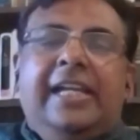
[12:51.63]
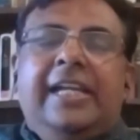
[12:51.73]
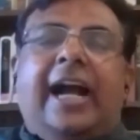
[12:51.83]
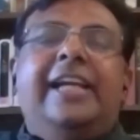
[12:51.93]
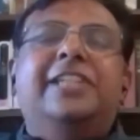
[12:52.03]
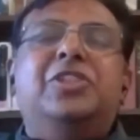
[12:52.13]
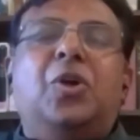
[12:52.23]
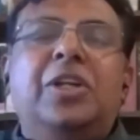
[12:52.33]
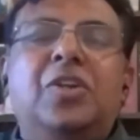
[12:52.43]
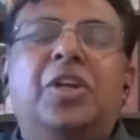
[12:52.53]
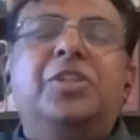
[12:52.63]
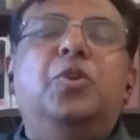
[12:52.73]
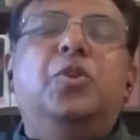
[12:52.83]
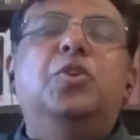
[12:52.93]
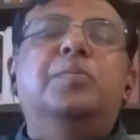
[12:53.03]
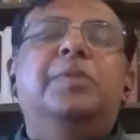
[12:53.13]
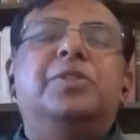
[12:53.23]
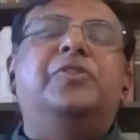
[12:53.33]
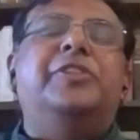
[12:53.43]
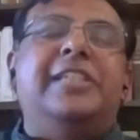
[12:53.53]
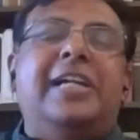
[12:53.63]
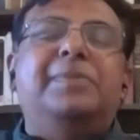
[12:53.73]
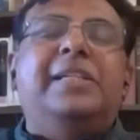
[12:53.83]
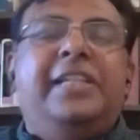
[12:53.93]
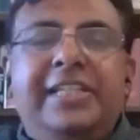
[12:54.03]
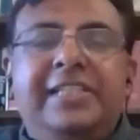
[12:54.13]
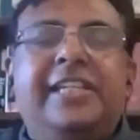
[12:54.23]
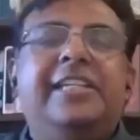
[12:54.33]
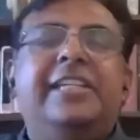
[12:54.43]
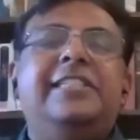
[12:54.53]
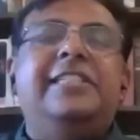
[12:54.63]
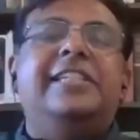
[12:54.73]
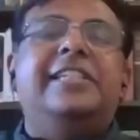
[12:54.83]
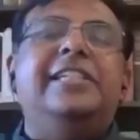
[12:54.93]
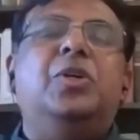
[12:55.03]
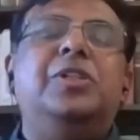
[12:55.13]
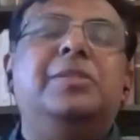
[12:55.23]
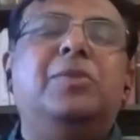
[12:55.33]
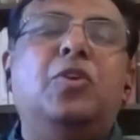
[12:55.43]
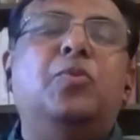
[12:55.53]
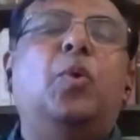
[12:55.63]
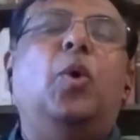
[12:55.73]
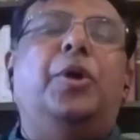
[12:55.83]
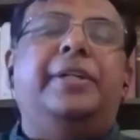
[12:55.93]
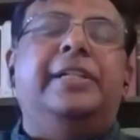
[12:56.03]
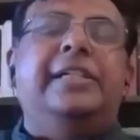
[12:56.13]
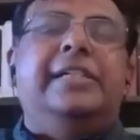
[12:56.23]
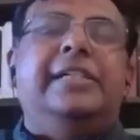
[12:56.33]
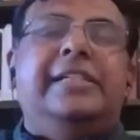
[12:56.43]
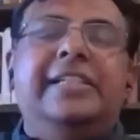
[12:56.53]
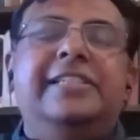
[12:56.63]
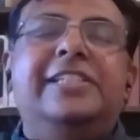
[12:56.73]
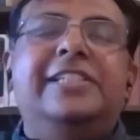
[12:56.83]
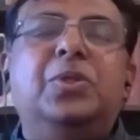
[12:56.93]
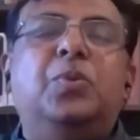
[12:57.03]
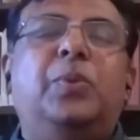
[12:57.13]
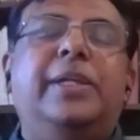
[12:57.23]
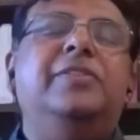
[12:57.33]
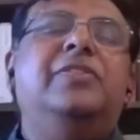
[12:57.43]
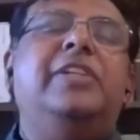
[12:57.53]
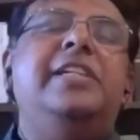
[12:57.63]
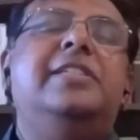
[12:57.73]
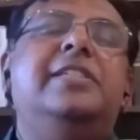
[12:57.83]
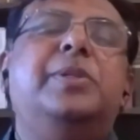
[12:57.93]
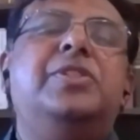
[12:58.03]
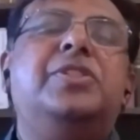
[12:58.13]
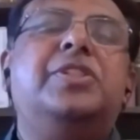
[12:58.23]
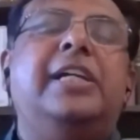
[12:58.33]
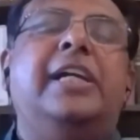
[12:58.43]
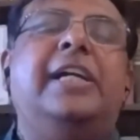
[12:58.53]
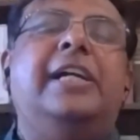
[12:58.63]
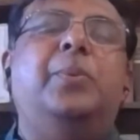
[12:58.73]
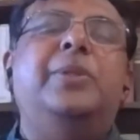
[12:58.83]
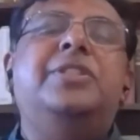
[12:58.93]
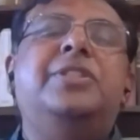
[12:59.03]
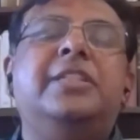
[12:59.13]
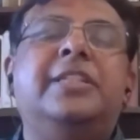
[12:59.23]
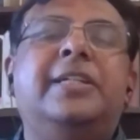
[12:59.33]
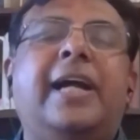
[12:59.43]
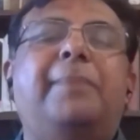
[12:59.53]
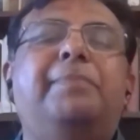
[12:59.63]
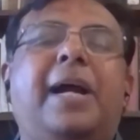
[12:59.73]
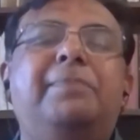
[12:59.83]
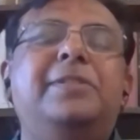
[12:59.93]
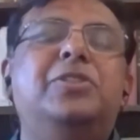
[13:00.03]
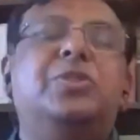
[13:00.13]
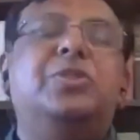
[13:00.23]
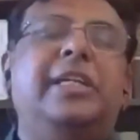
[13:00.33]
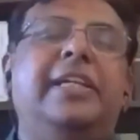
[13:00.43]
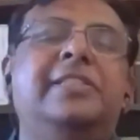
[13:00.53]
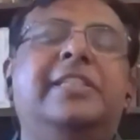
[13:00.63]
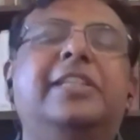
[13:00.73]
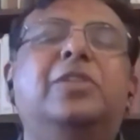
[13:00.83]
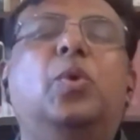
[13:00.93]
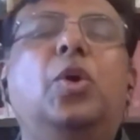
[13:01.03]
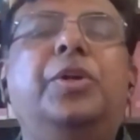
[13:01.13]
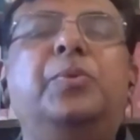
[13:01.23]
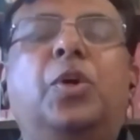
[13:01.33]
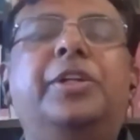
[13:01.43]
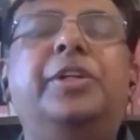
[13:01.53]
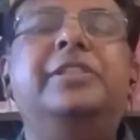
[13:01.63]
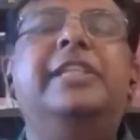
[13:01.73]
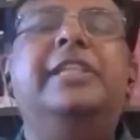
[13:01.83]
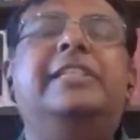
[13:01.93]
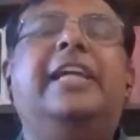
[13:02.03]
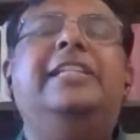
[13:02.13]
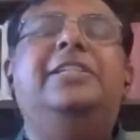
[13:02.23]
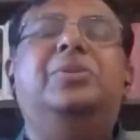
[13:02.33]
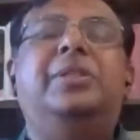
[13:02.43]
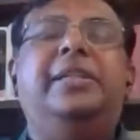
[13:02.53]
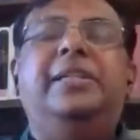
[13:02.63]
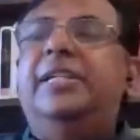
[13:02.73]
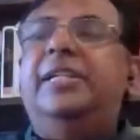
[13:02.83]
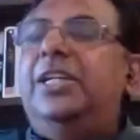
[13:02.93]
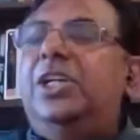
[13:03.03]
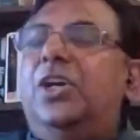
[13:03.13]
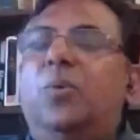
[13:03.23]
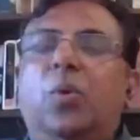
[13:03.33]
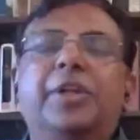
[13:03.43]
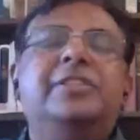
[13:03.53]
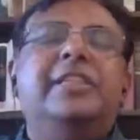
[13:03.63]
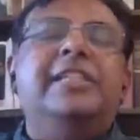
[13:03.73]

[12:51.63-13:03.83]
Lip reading: It's all not gloom. So for example, he talks about war. And he says, look, one of the things which happens today is that the war is less likely today. War is less